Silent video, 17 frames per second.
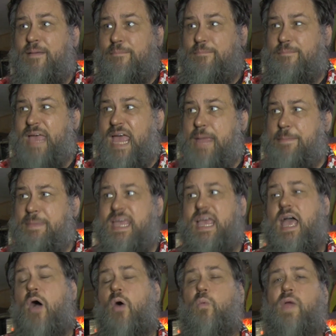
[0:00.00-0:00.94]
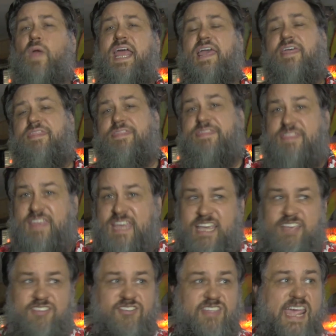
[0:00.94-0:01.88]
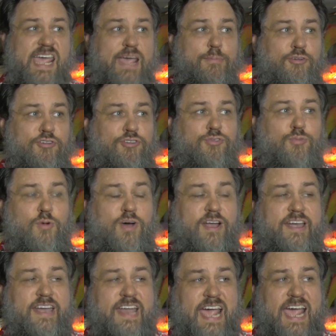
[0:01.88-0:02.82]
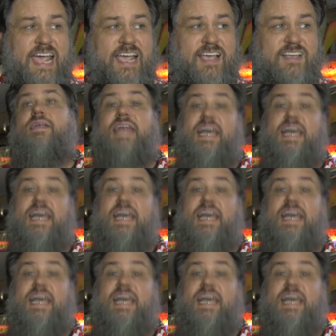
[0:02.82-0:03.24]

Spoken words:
Maybe I'll rank these tables one day.